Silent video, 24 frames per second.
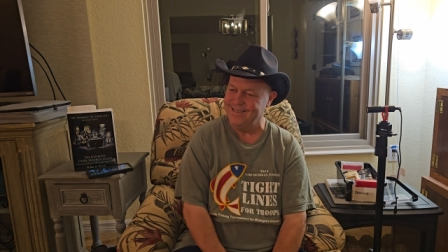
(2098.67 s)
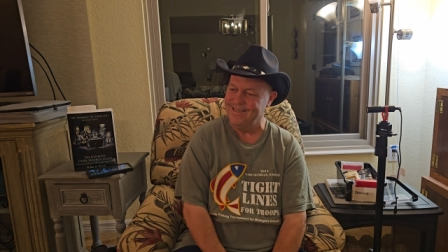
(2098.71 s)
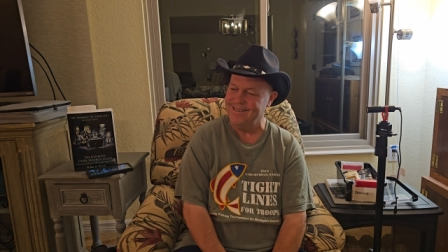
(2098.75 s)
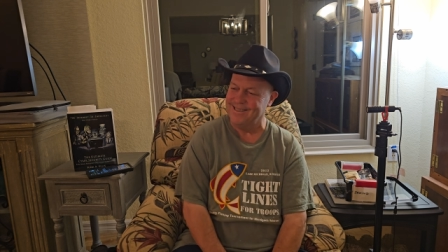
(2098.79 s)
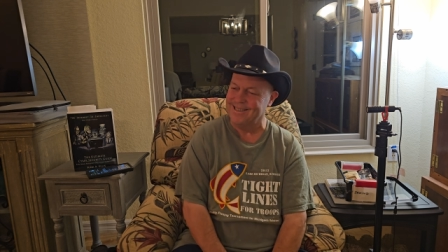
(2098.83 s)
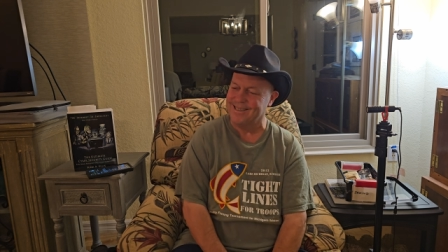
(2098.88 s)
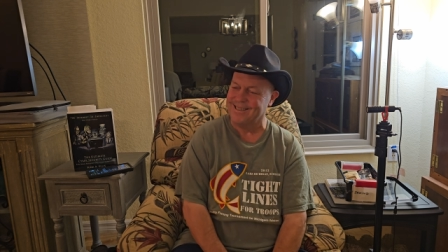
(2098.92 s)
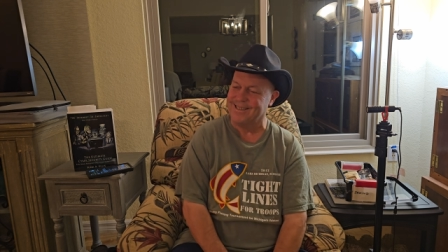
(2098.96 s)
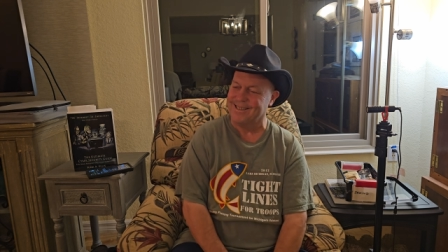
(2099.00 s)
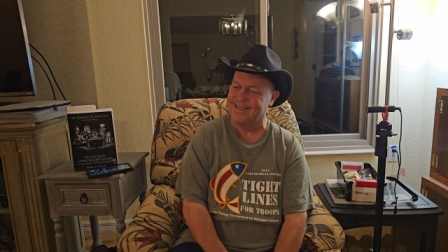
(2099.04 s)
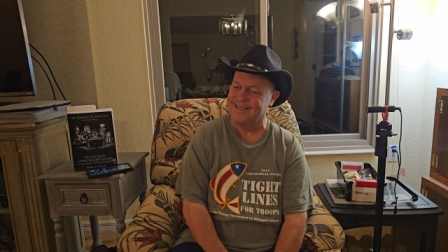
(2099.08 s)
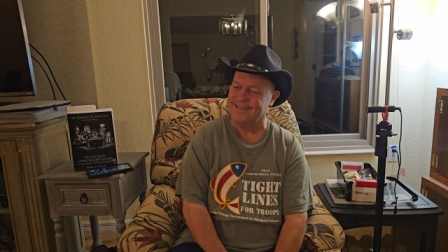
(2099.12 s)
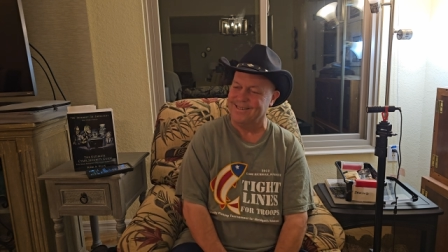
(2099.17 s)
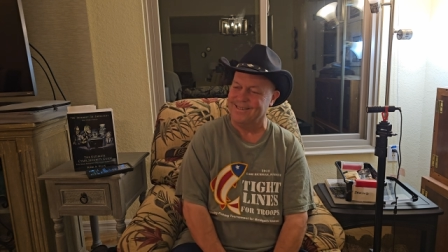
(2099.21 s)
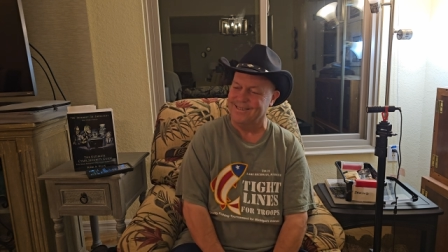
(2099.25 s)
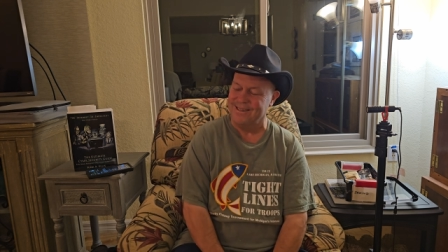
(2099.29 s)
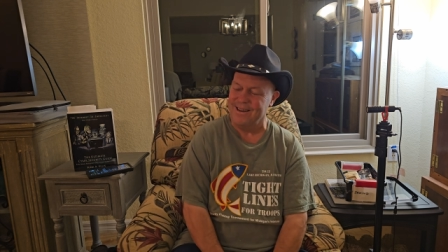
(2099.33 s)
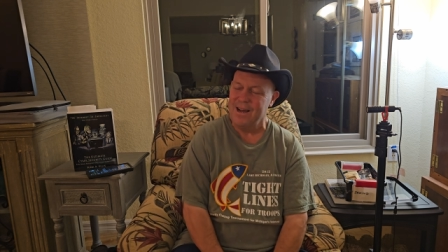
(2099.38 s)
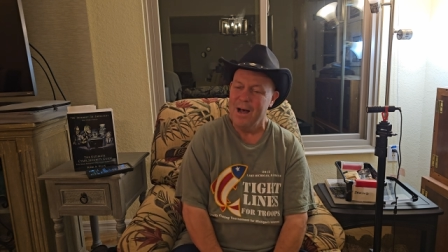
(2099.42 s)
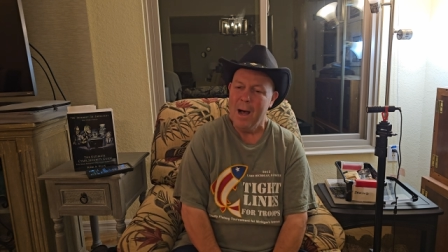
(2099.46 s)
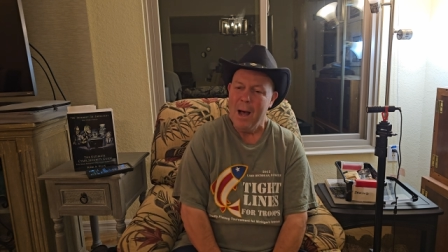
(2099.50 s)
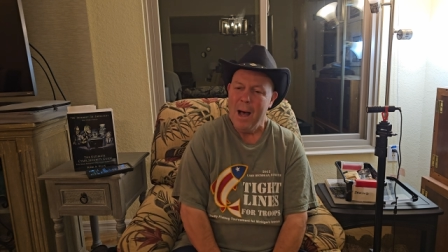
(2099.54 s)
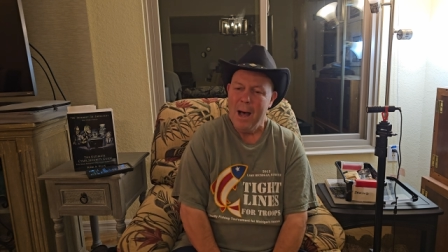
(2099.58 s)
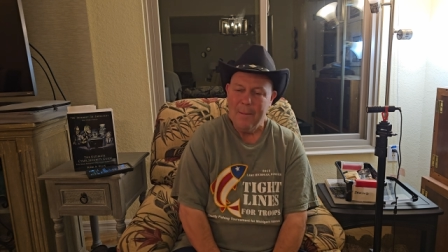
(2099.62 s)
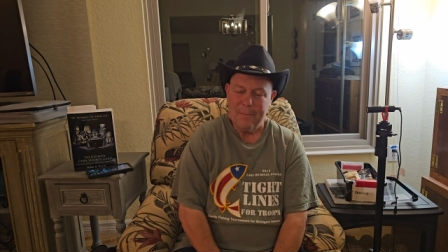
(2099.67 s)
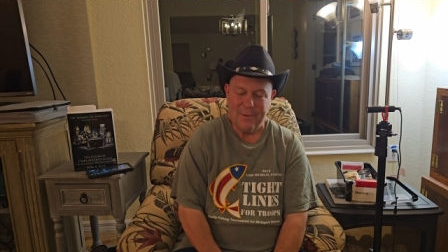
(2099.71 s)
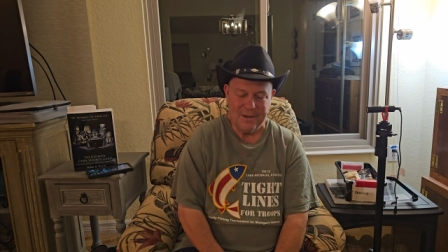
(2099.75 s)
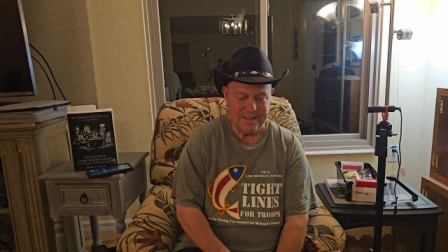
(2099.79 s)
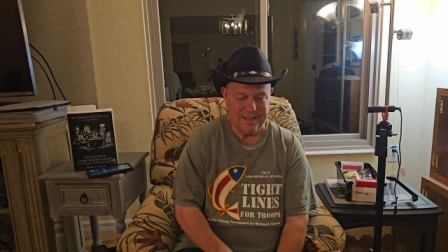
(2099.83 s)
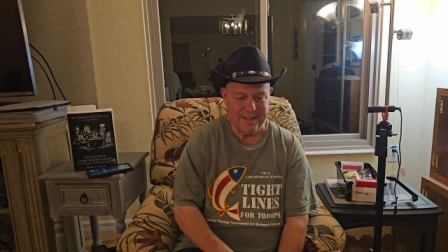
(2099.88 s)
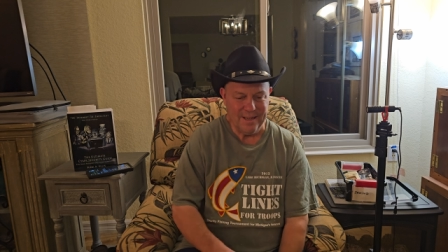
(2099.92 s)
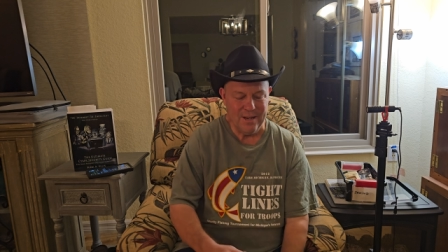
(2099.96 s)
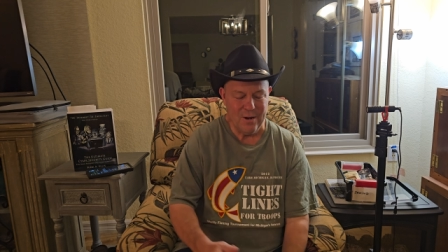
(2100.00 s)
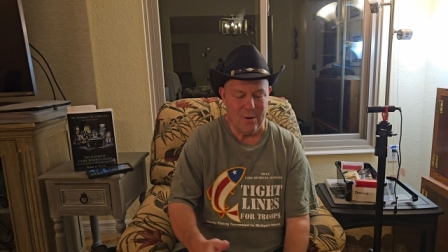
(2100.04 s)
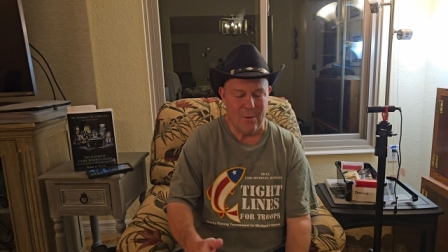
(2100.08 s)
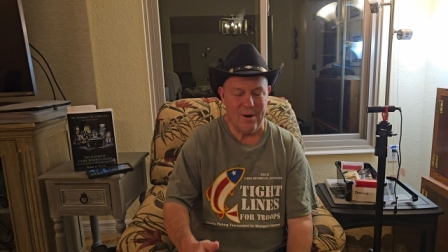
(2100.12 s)
So, but
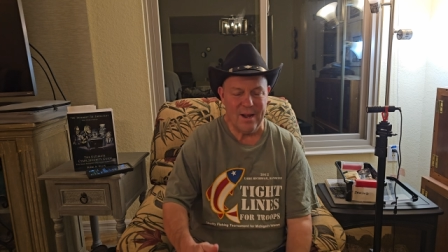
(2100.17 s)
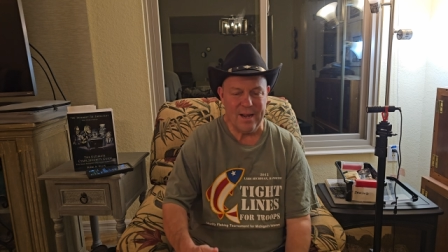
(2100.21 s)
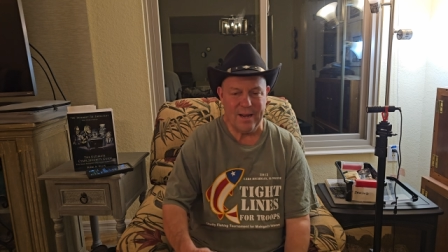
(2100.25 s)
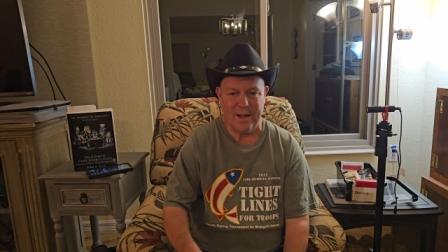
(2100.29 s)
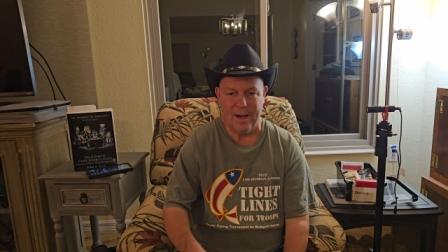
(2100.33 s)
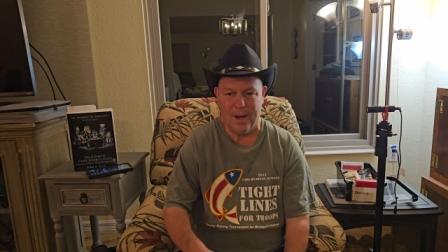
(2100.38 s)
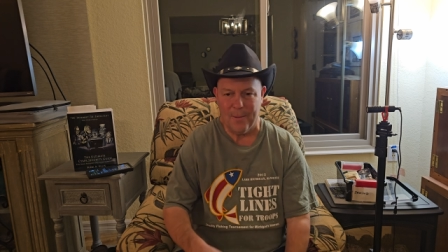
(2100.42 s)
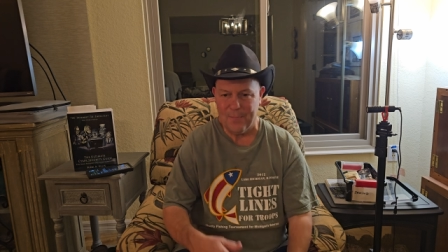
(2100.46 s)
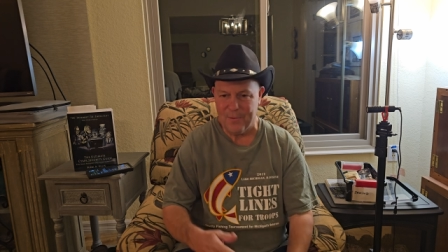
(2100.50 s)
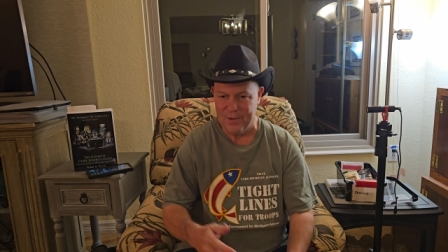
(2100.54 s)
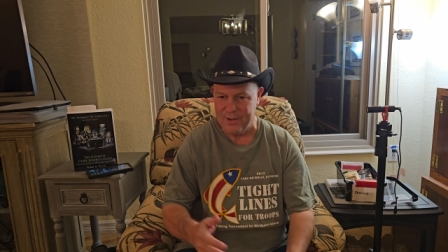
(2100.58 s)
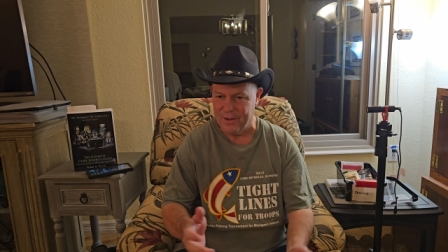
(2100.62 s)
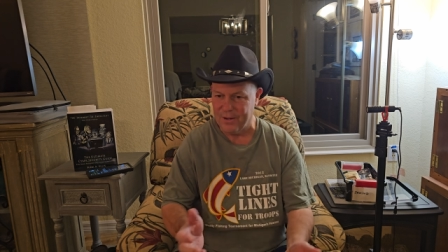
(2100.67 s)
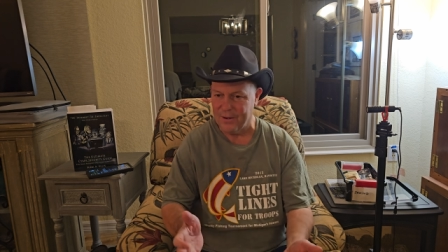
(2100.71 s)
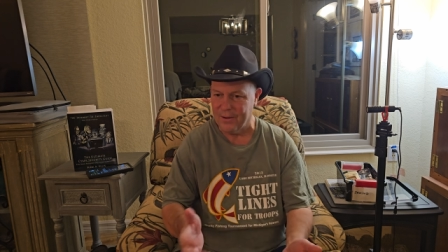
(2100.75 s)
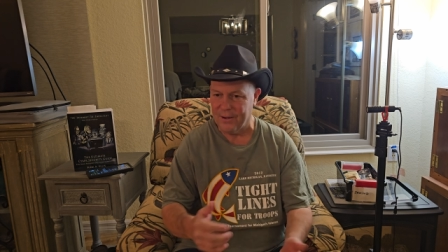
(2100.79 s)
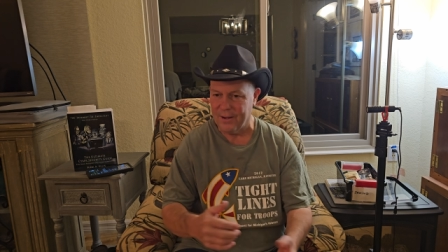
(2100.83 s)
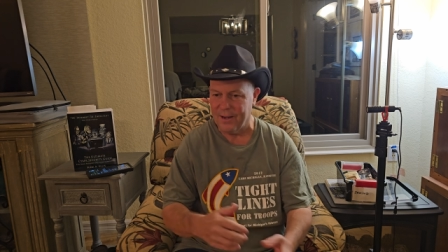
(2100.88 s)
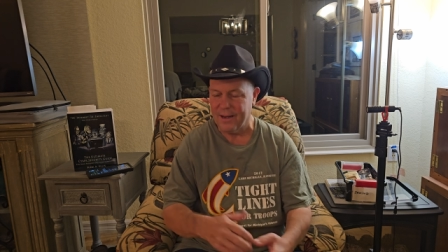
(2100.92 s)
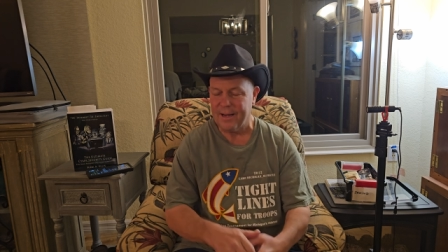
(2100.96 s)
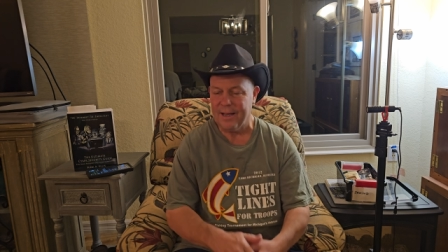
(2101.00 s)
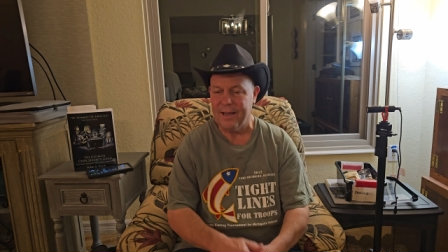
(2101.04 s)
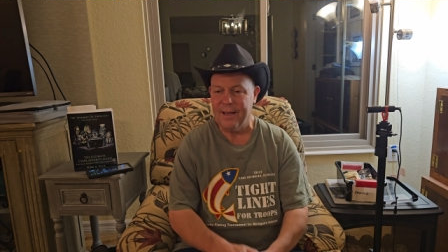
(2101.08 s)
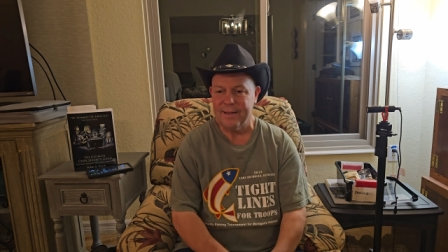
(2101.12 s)
then you wake up and you go like,